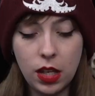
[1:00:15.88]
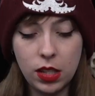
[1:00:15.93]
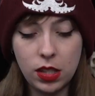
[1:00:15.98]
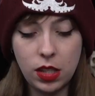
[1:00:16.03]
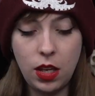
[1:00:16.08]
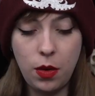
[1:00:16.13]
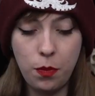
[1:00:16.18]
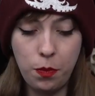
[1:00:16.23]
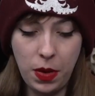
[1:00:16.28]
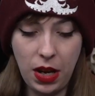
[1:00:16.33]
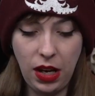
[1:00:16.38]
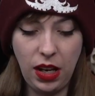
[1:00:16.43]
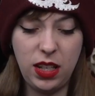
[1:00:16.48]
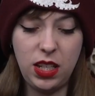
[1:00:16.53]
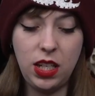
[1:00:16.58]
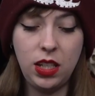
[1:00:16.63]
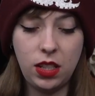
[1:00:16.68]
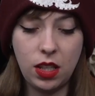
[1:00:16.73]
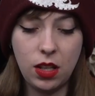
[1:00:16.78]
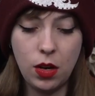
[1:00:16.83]
it's the
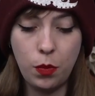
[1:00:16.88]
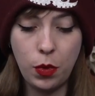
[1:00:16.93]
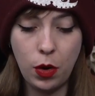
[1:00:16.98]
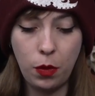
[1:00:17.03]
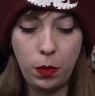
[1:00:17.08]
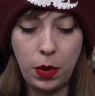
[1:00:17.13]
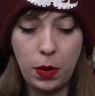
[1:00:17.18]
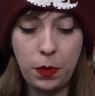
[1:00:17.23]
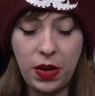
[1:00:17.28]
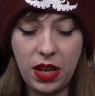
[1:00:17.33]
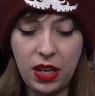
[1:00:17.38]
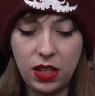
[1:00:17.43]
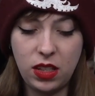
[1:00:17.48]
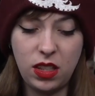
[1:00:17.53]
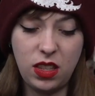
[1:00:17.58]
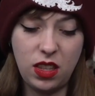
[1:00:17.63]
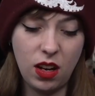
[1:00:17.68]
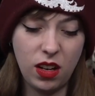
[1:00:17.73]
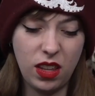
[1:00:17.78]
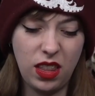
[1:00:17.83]
abilities that are the problem.
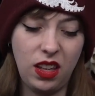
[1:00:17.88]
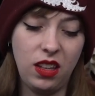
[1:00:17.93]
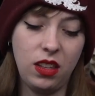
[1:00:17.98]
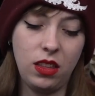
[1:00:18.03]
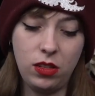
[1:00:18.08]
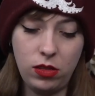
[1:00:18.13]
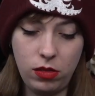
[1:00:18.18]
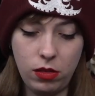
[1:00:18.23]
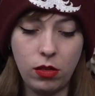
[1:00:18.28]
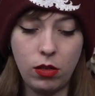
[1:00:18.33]
I think it's the